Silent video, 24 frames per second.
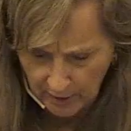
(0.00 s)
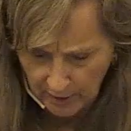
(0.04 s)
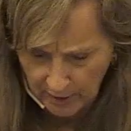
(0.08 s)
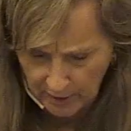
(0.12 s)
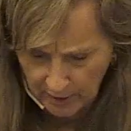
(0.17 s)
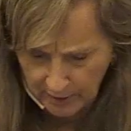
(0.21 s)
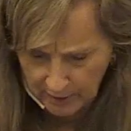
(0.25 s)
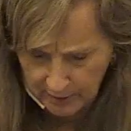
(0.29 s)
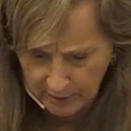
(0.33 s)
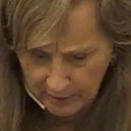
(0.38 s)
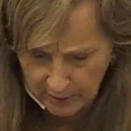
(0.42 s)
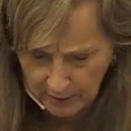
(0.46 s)

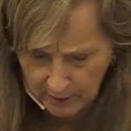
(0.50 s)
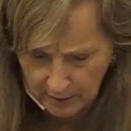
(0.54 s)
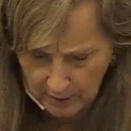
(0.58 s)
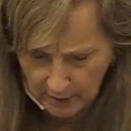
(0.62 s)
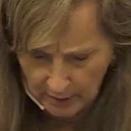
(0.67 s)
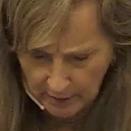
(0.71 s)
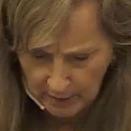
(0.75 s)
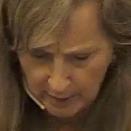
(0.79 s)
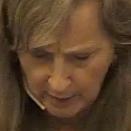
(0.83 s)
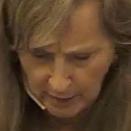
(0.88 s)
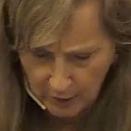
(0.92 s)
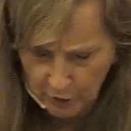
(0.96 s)
And
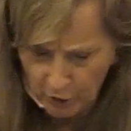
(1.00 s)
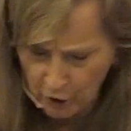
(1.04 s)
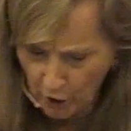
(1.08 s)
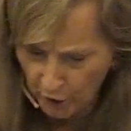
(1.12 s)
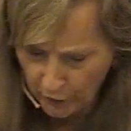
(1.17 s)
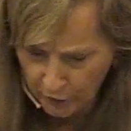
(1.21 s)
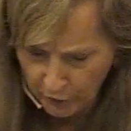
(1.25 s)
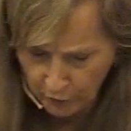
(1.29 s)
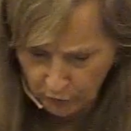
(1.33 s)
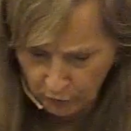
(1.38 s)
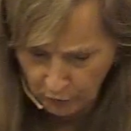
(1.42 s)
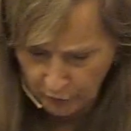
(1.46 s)

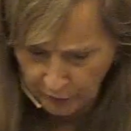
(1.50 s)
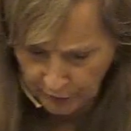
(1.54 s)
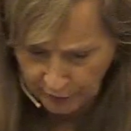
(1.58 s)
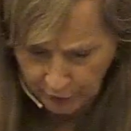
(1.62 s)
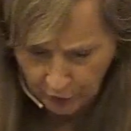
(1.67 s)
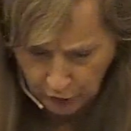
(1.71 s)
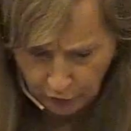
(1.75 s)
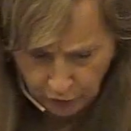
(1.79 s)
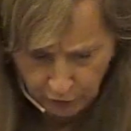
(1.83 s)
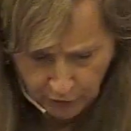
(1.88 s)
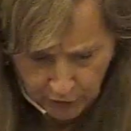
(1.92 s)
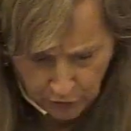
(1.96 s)
another really good